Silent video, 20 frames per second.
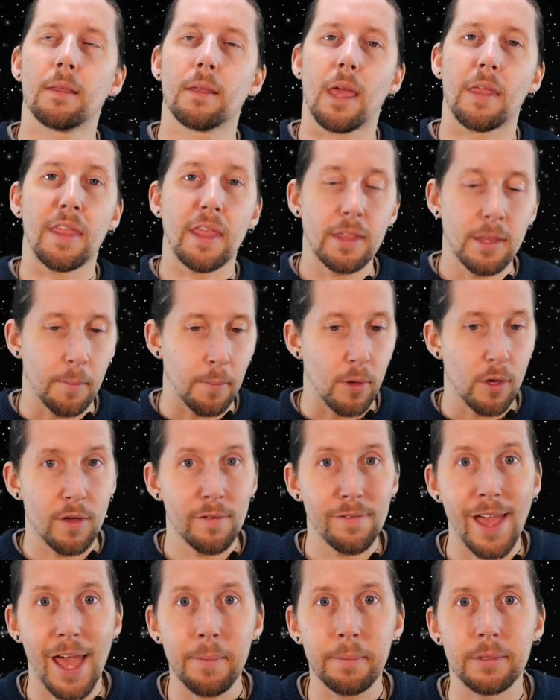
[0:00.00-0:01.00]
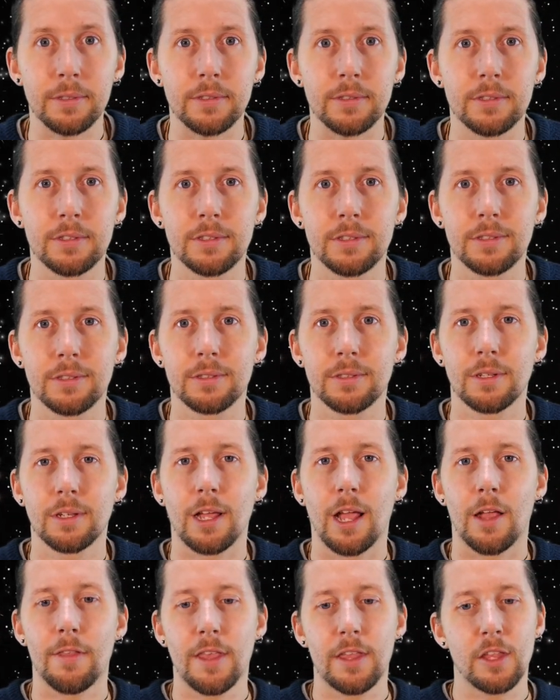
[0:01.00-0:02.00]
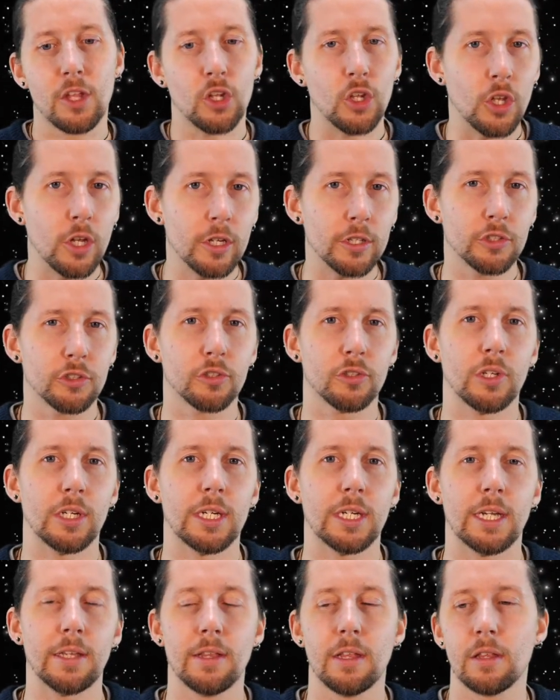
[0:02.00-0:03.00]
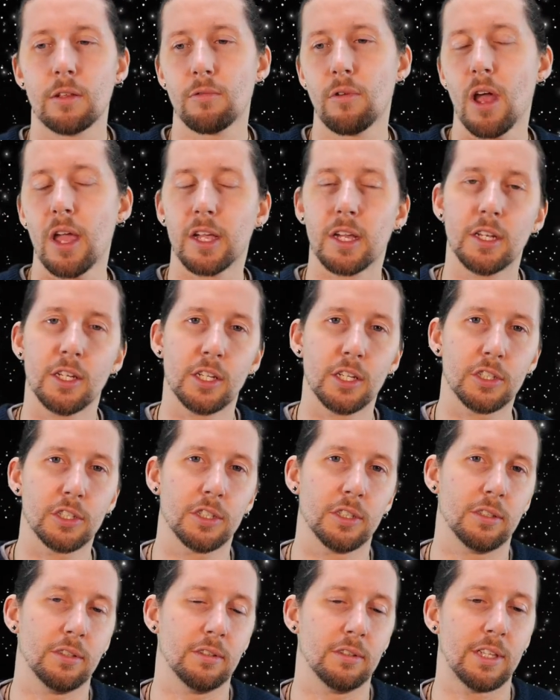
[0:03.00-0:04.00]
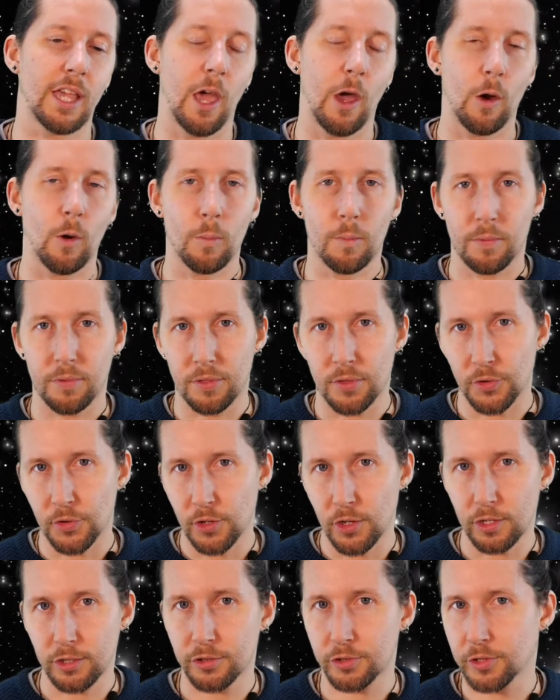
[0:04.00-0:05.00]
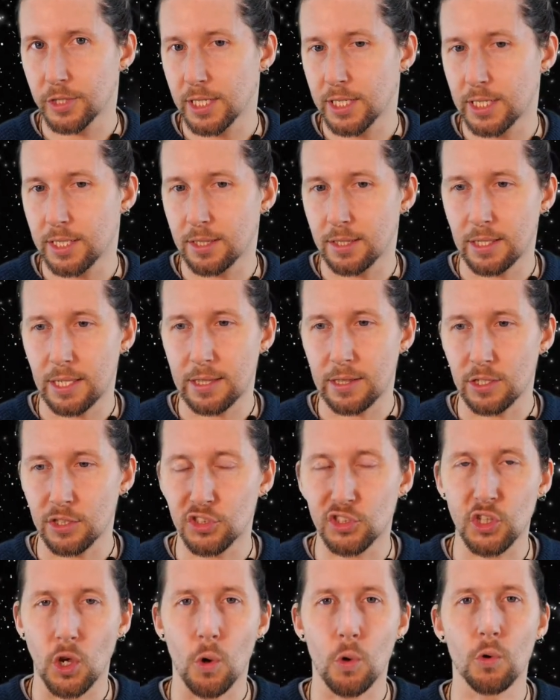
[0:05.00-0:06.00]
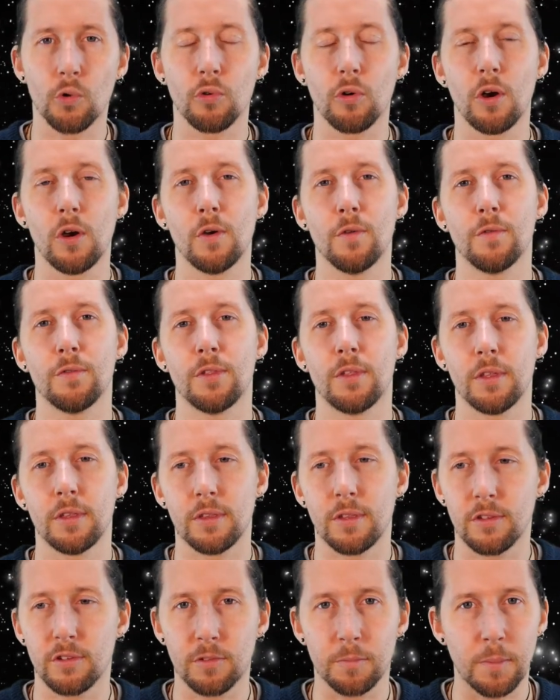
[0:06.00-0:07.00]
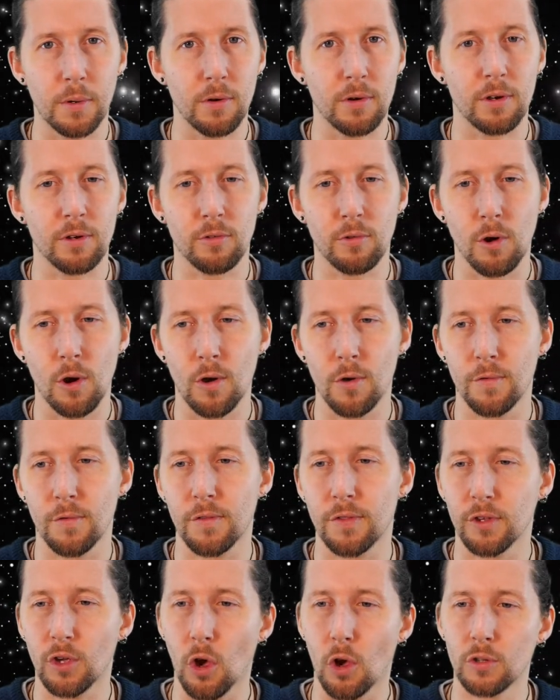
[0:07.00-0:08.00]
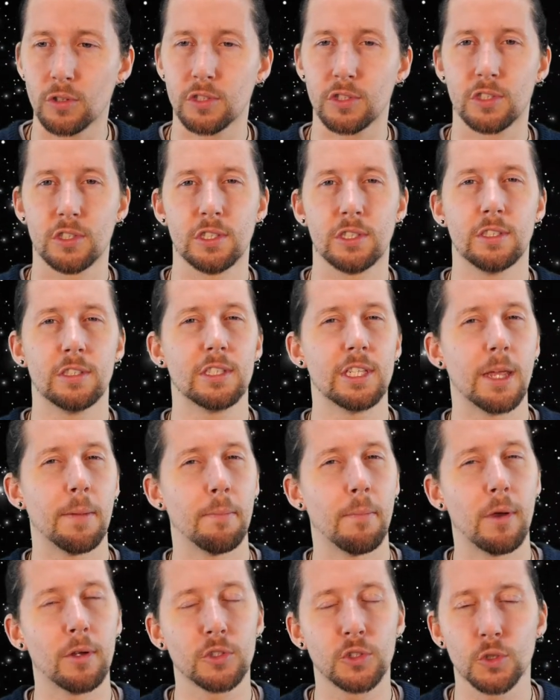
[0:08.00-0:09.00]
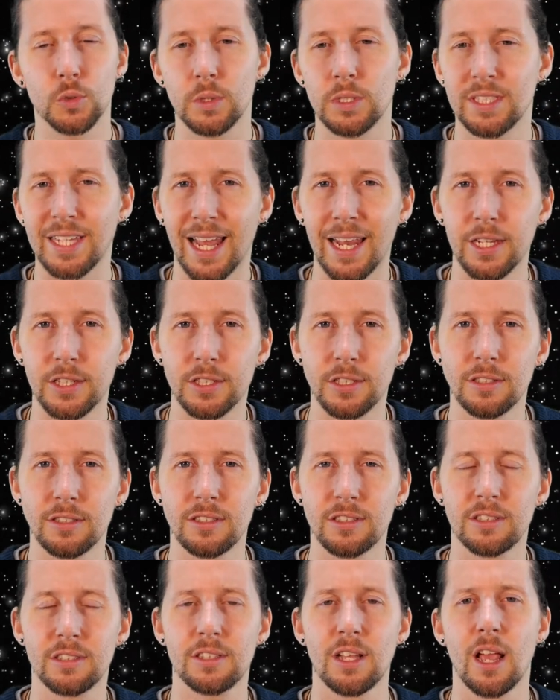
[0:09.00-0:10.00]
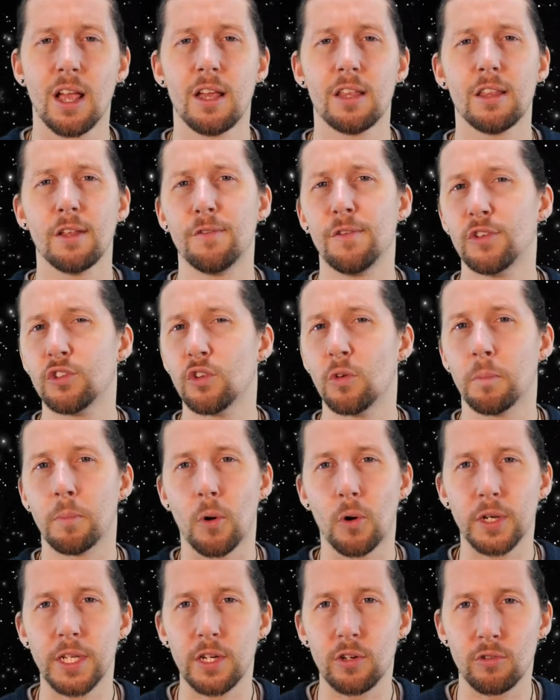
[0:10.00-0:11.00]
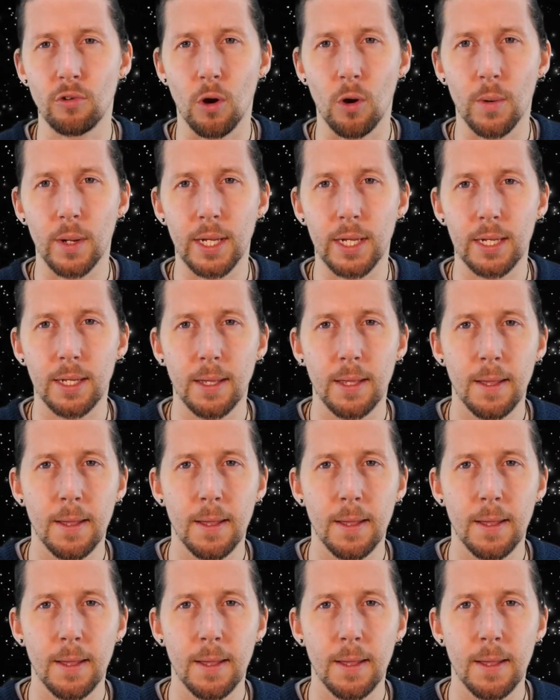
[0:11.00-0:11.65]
And then the birth happens. And then the nurturing and then the right conditions help the nurturing and the soul growth, the spirit growth, the consciousness, the emotional intelligence, the physical body growing.